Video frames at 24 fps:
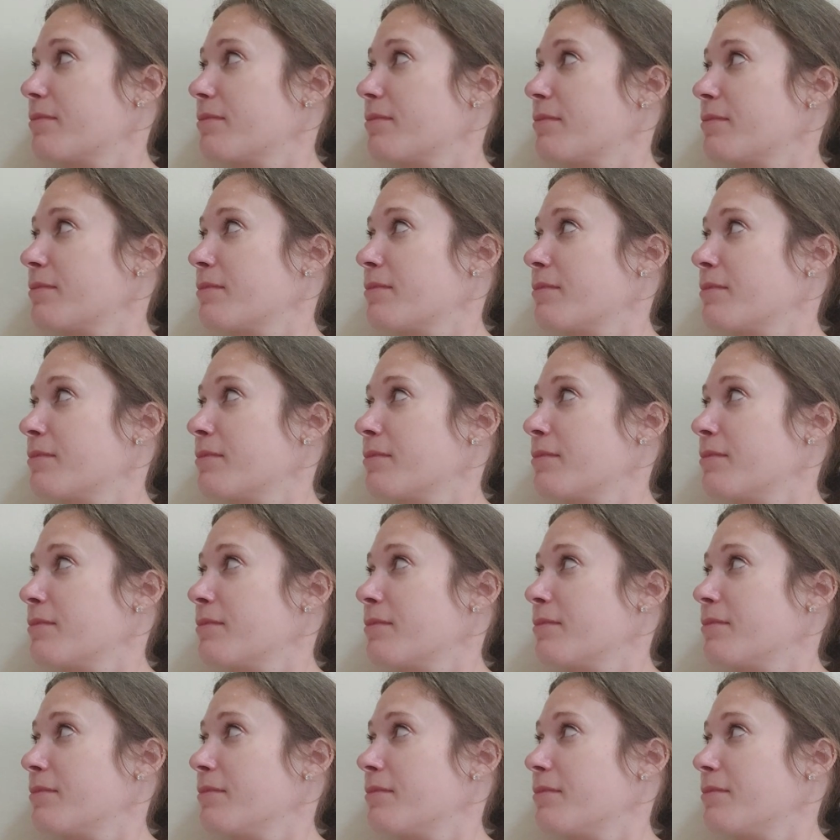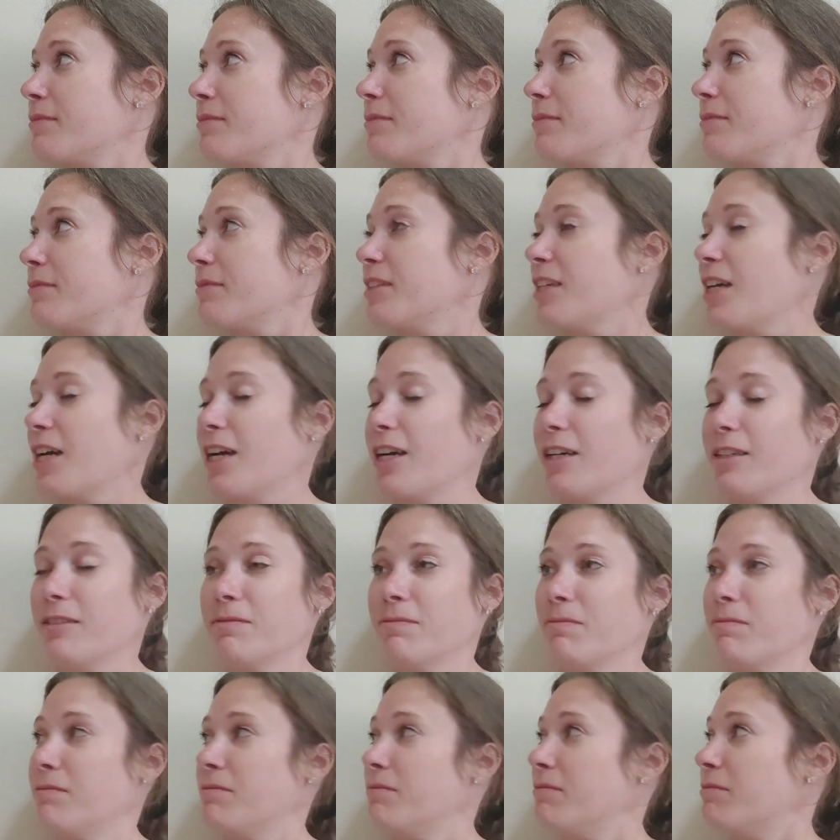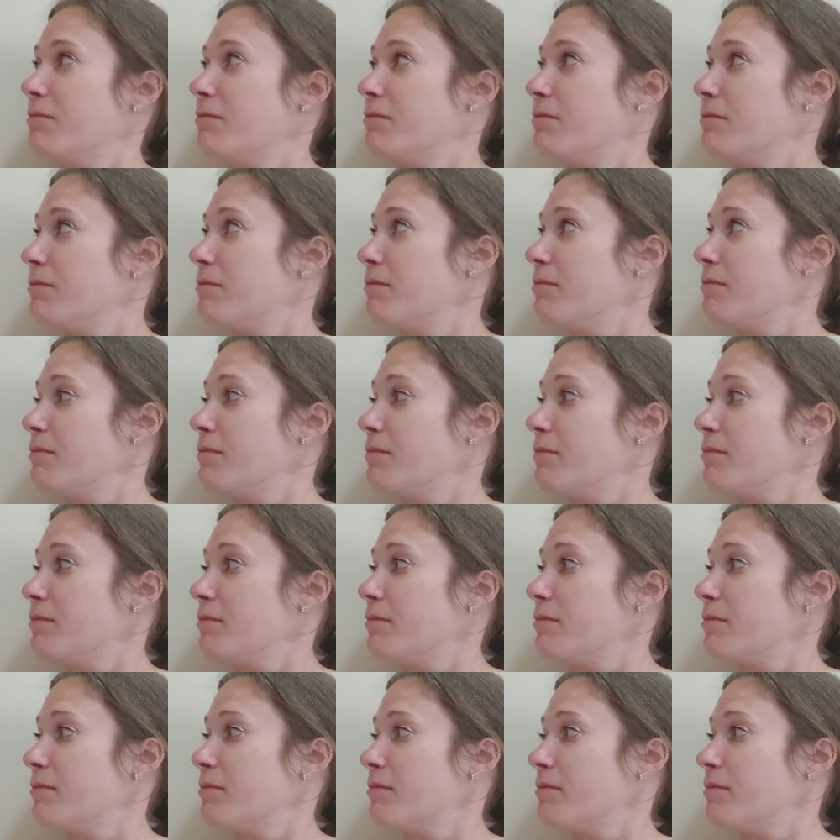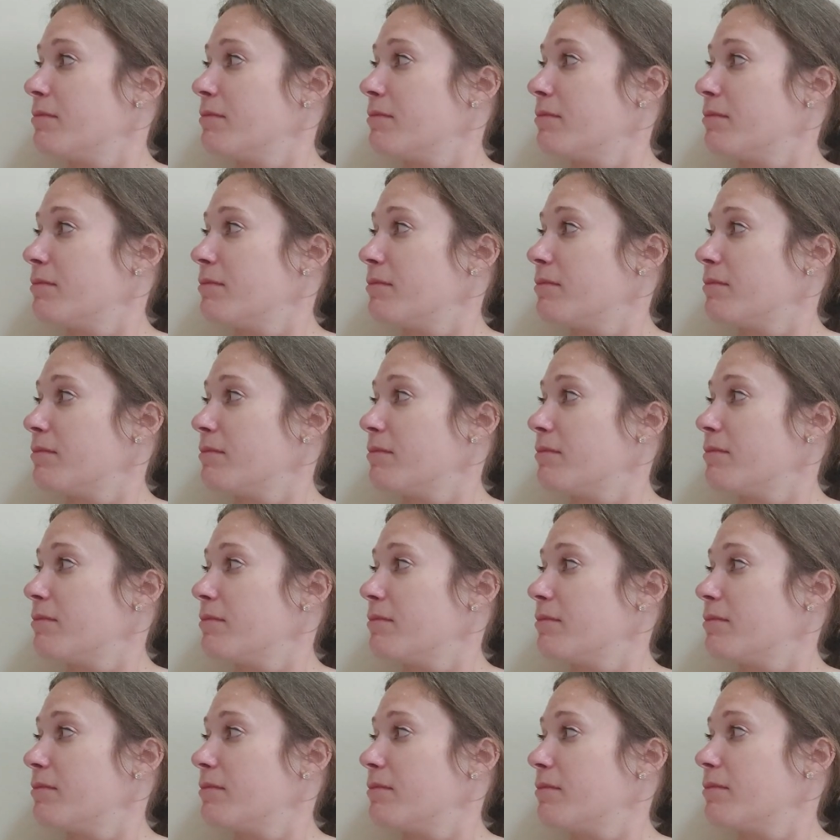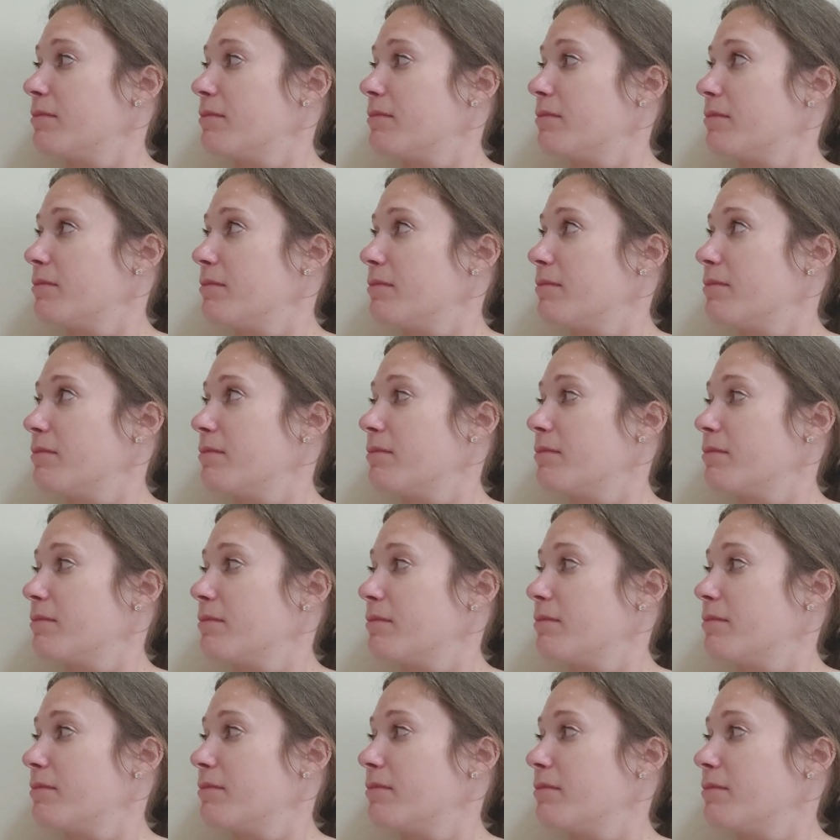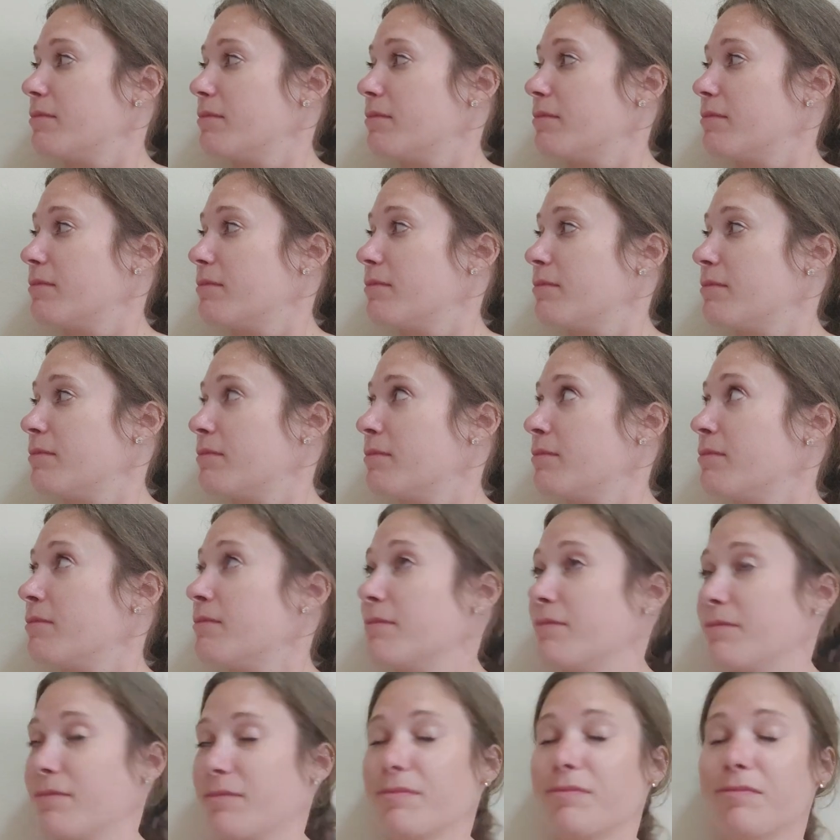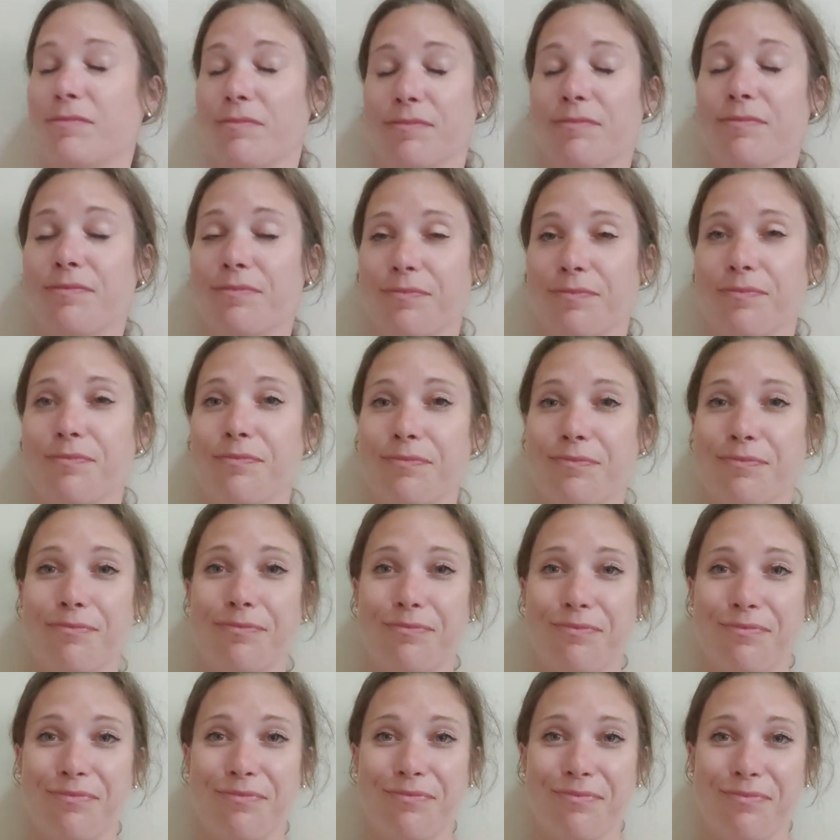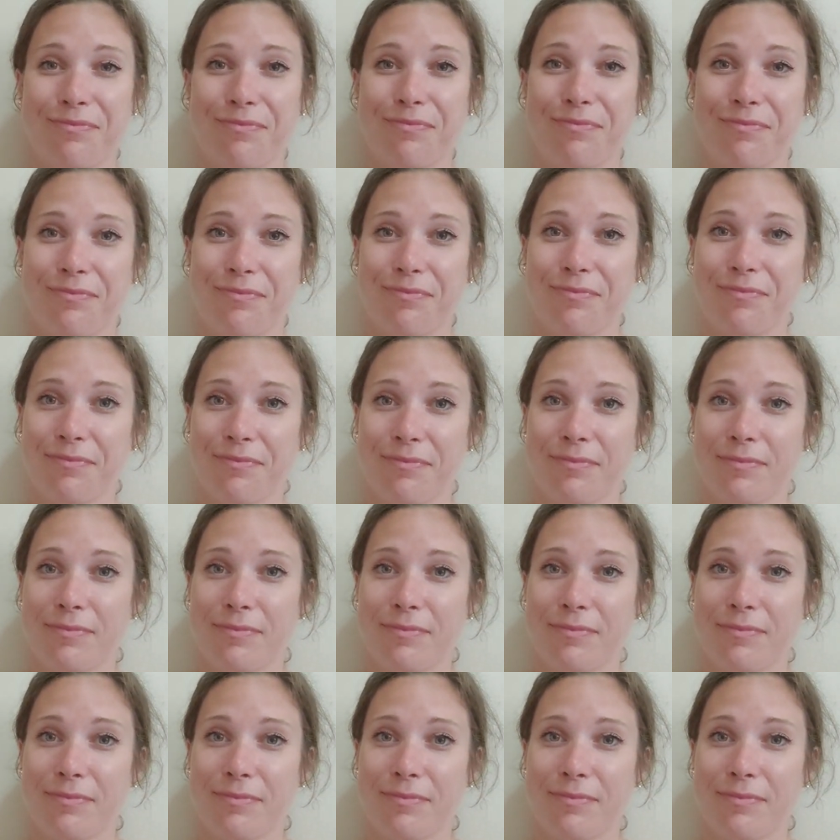(silent)